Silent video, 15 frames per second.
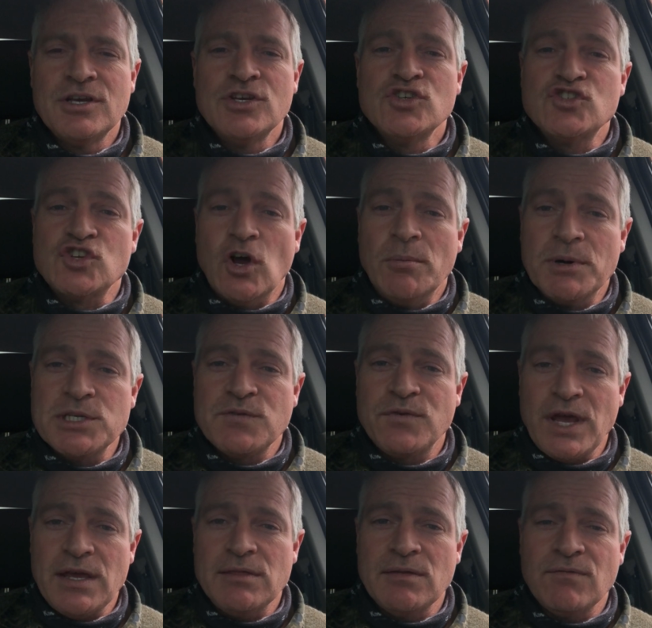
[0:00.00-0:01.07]
So much
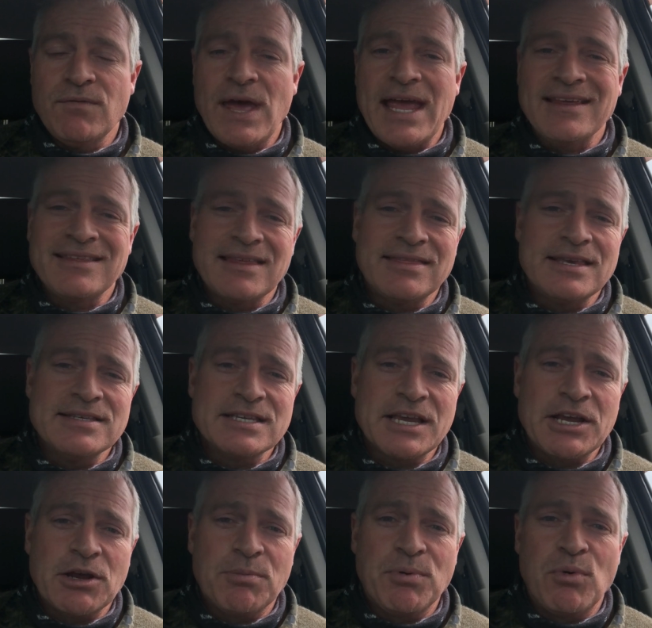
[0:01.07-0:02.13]
faith, in fact, that this
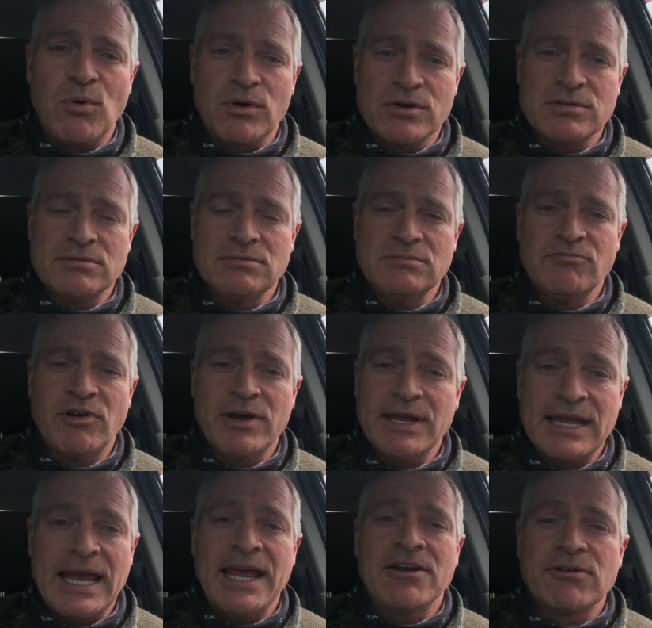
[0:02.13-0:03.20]
airport, right,
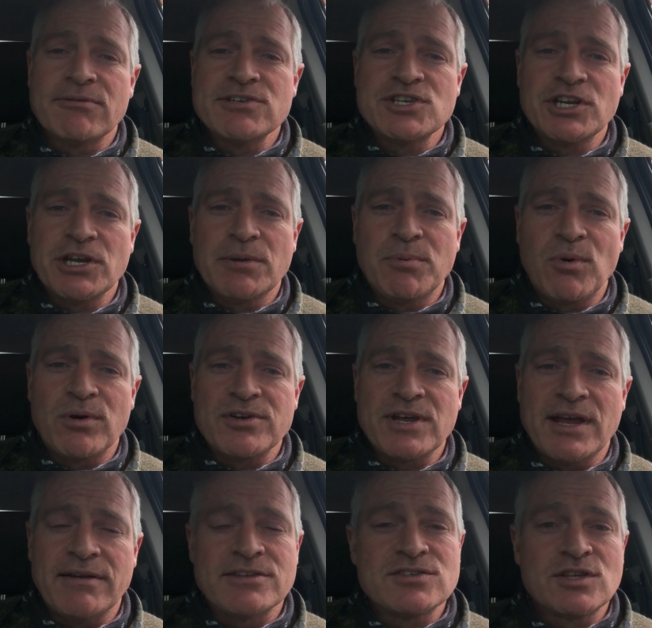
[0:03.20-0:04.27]
Gander is an airport
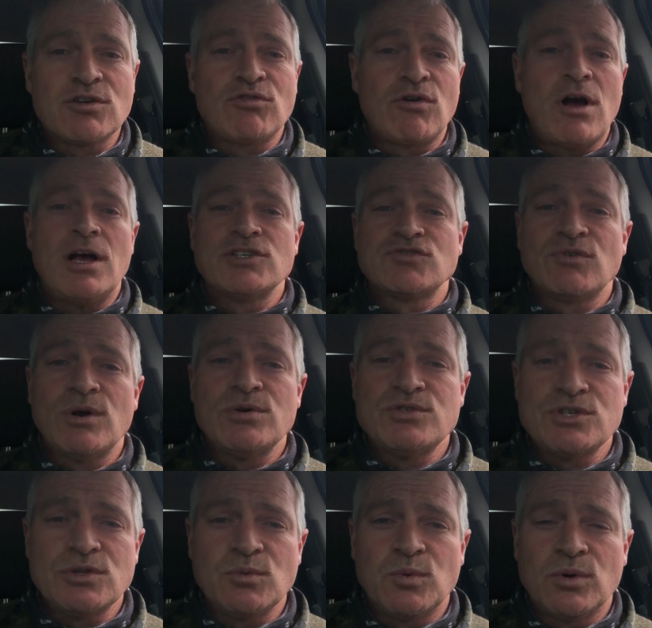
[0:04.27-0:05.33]
town. It's the Crossroads
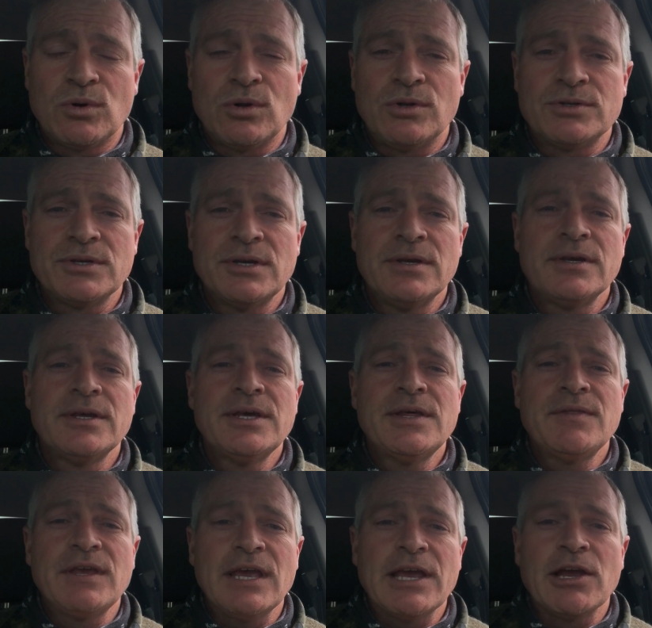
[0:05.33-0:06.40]
of the world.
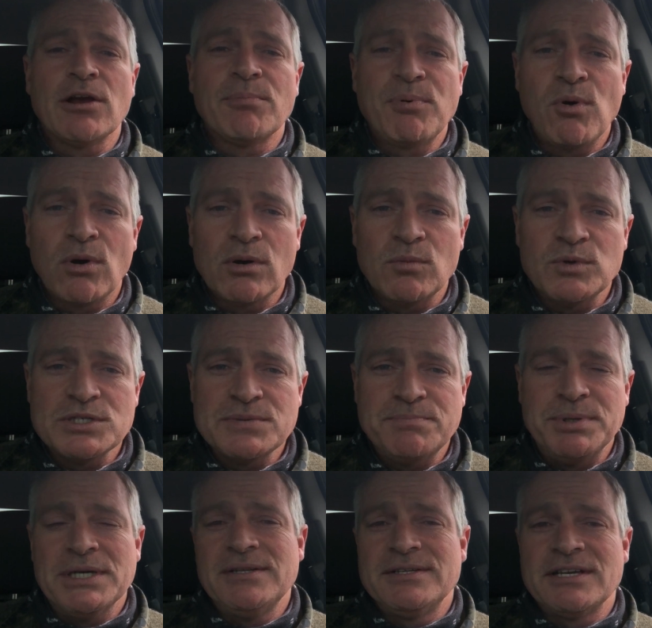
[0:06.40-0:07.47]
The airport was
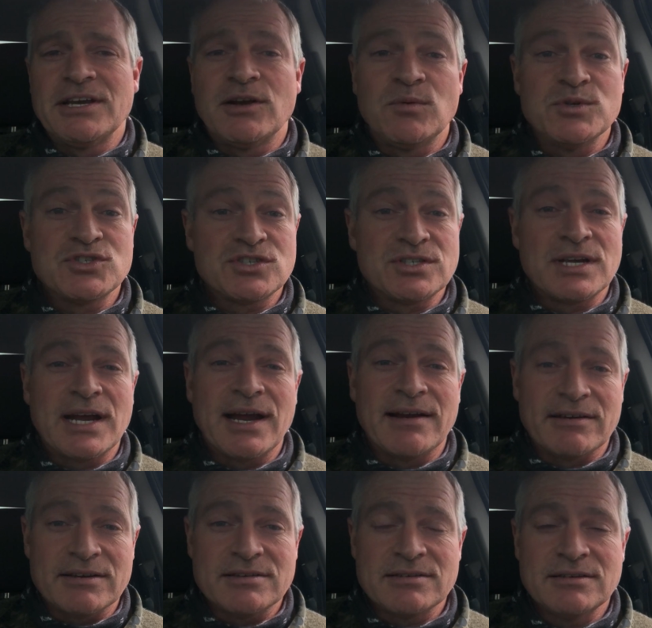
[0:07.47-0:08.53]
built here, was
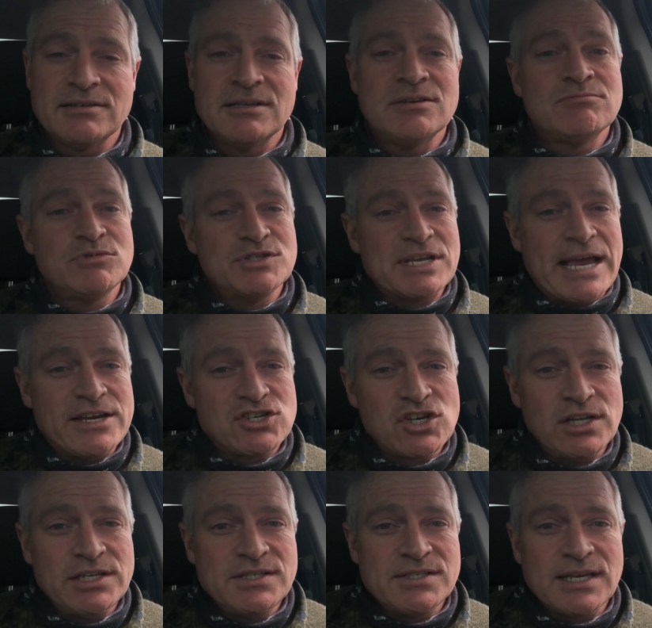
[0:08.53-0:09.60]

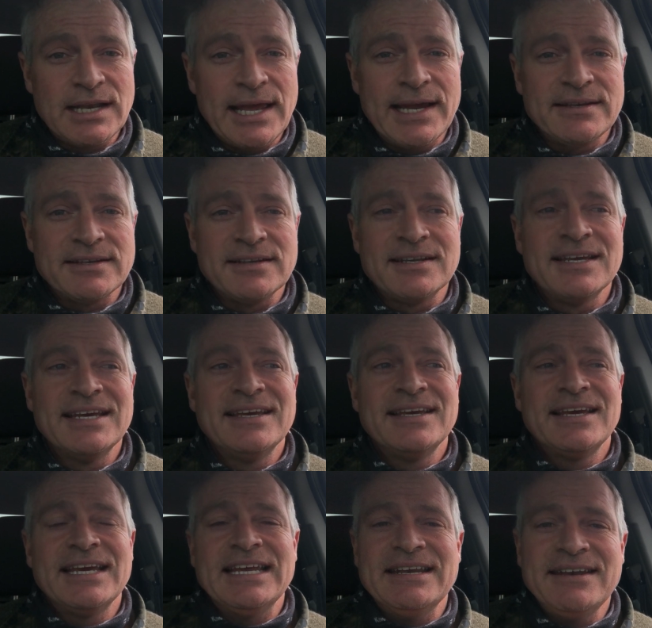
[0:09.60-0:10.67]
actually selected
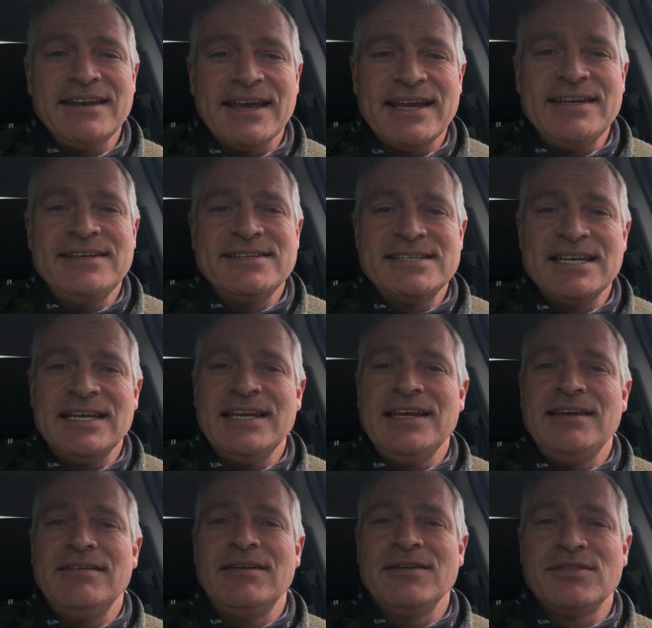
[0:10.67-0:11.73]
in
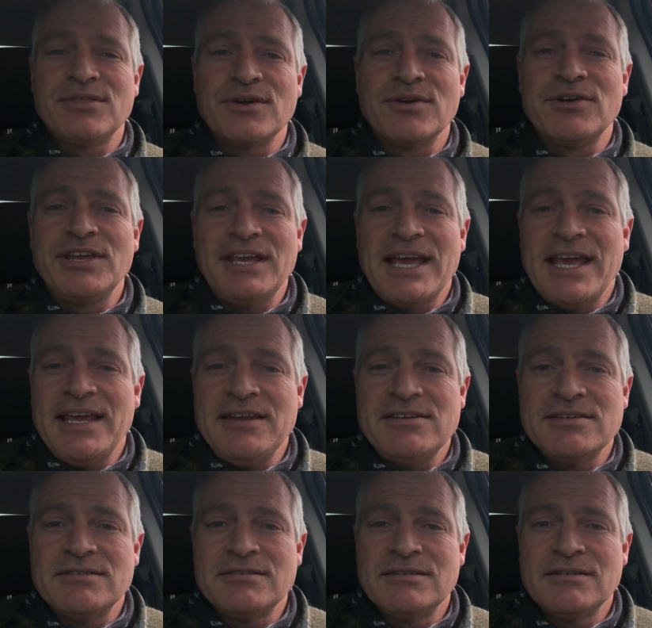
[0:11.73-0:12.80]
1938.